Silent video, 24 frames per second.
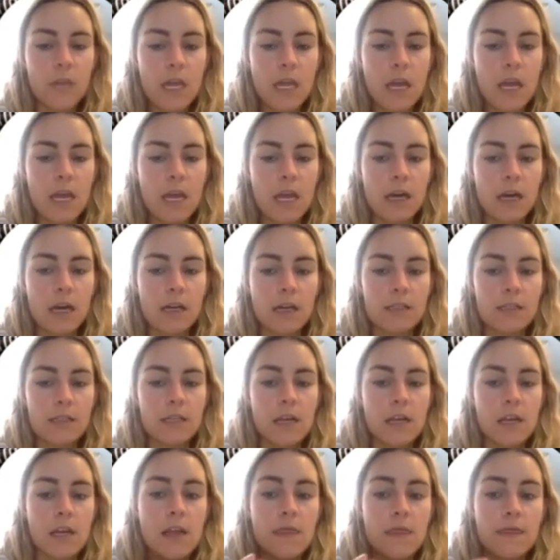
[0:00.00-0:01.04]
And
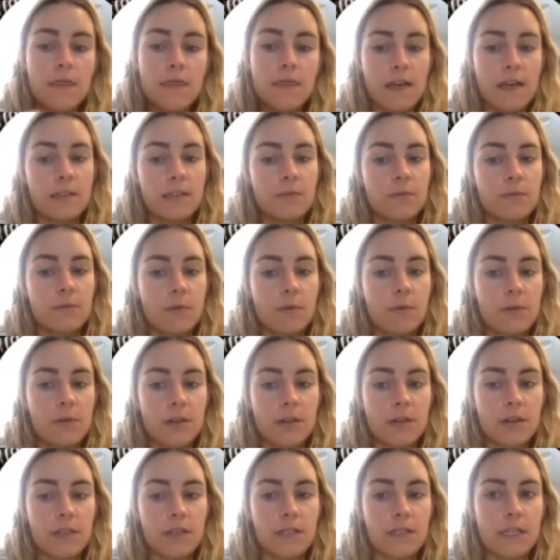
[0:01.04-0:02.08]
that's when we
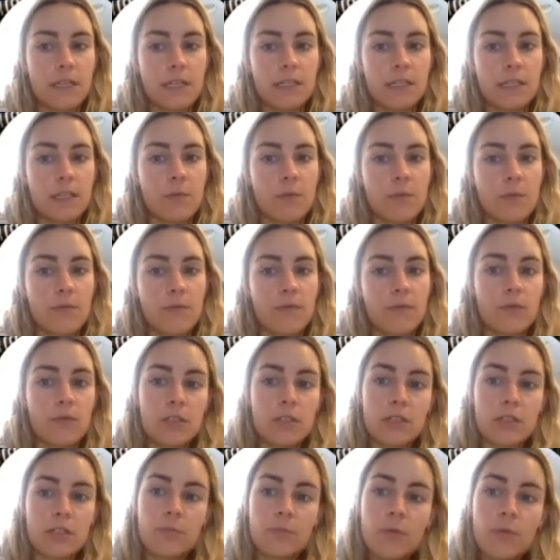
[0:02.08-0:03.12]
start to see some of those
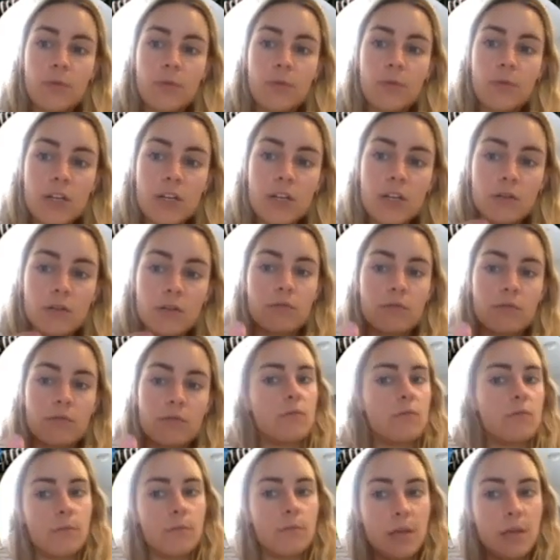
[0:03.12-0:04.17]
depression
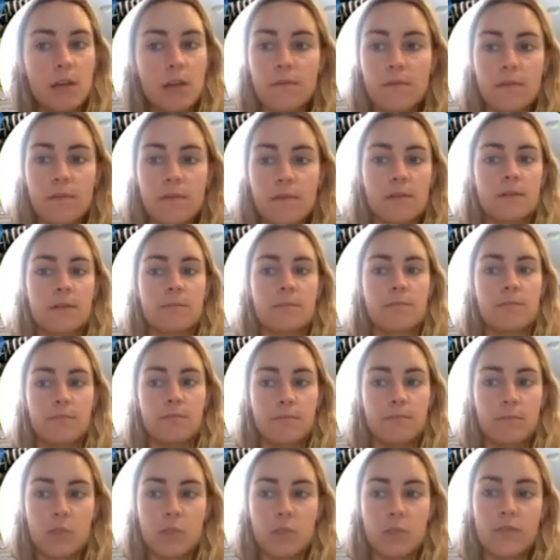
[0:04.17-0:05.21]
behaviors
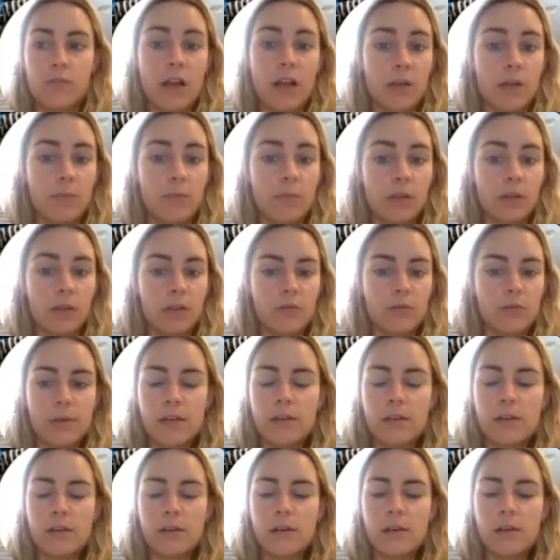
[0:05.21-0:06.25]
develop a little
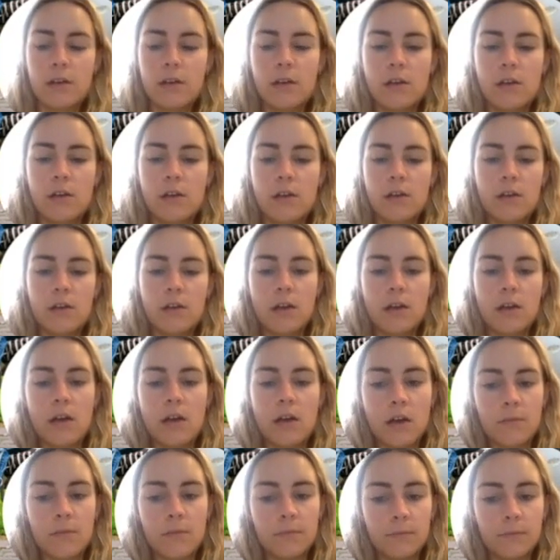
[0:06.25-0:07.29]
bit.
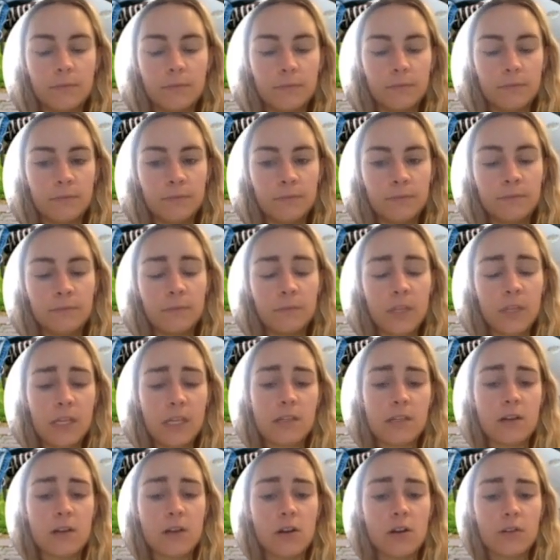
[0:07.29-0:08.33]

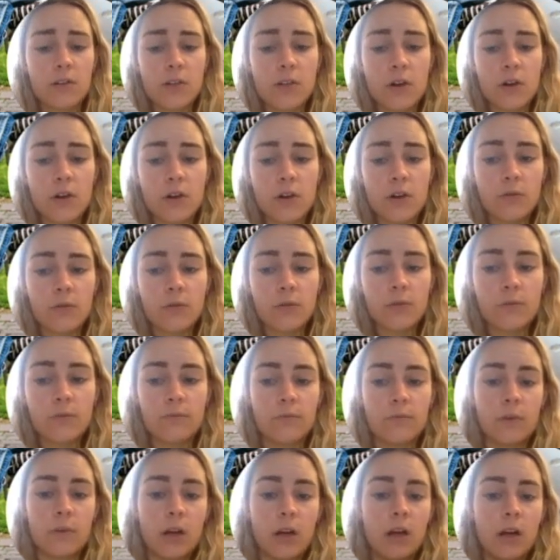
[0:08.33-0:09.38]
It's also
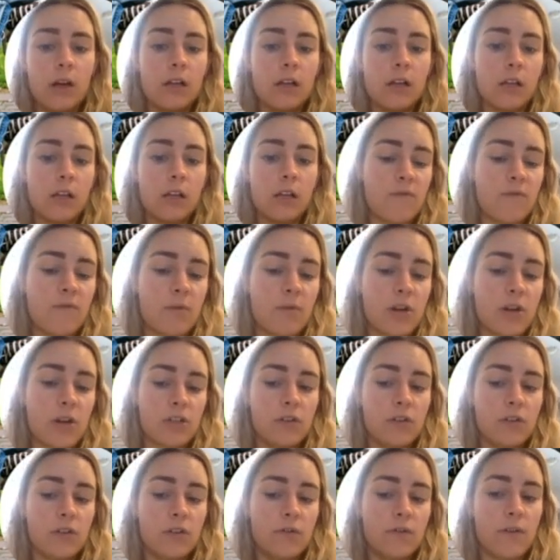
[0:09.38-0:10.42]
a lot of
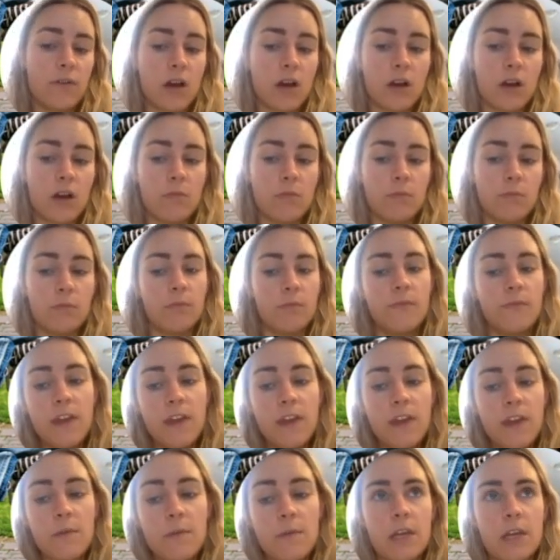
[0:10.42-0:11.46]
pressure from
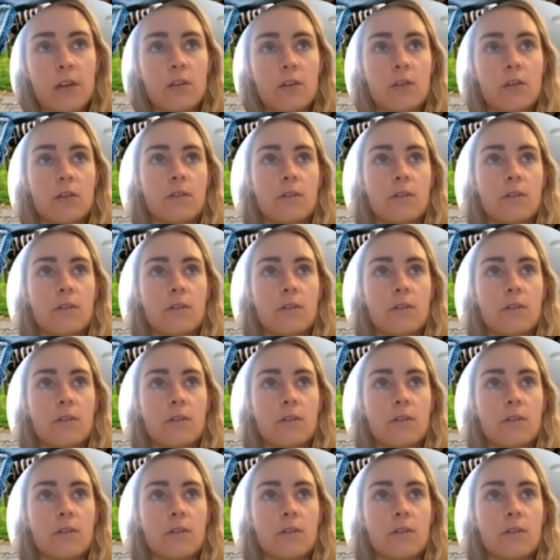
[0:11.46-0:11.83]
family.